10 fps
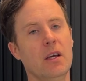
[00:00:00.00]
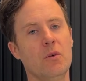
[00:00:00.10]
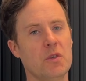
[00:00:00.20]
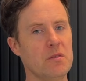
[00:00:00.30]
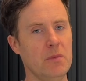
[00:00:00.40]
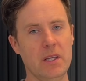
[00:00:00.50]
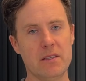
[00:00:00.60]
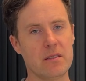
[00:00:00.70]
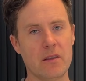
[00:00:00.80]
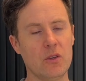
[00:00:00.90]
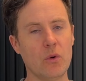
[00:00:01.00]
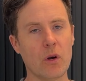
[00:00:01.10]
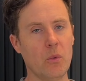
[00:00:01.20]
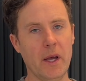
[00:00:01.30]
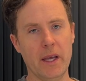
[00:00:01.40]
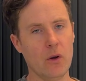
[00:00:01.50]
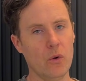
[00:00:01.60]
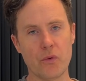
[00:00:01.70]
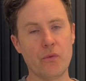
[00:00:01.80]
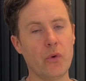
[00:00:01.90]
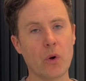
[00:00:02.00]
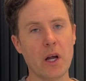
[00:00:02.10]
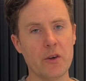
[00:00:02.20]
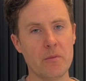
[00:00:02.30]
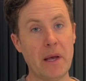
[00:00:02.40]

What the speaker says: which leads to the door weighing over 400